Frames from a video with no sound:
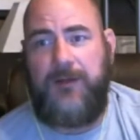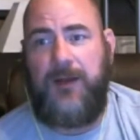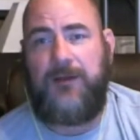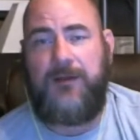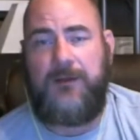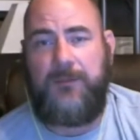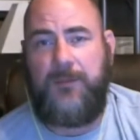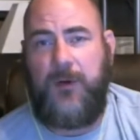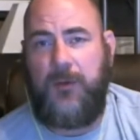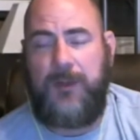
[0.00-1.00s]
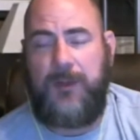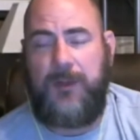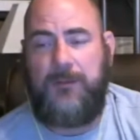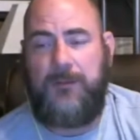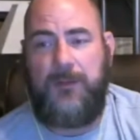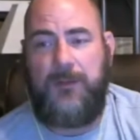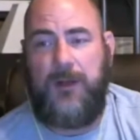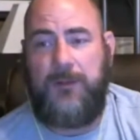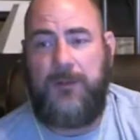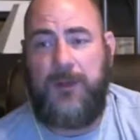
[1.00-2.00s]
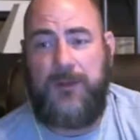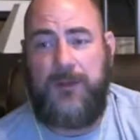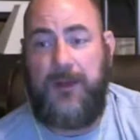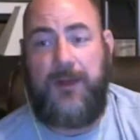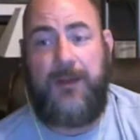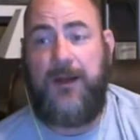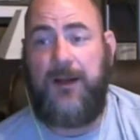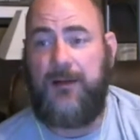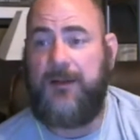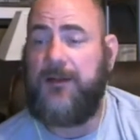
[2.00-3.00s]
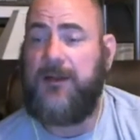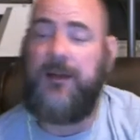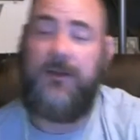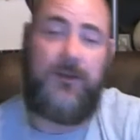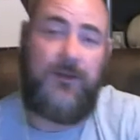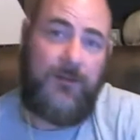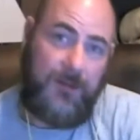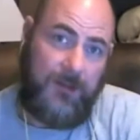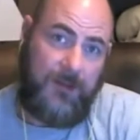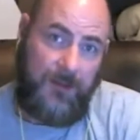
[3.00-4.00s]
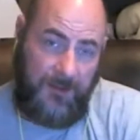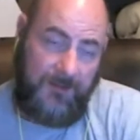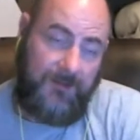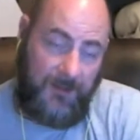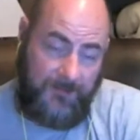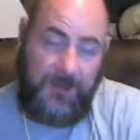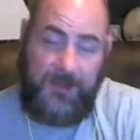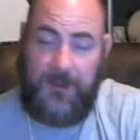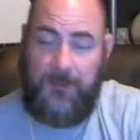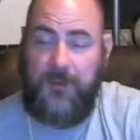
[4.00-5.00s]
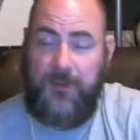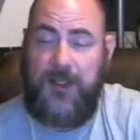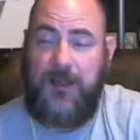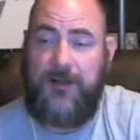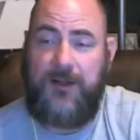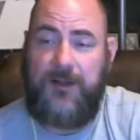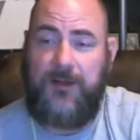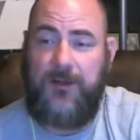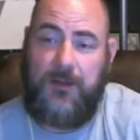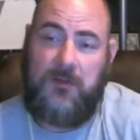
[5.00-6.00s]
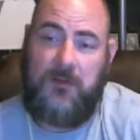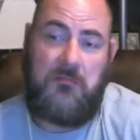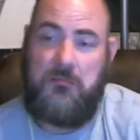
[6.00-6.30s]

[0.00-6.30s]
He has an apartment, and he'll probably stay there. And then the kids and Stephanie, they're moving down here. So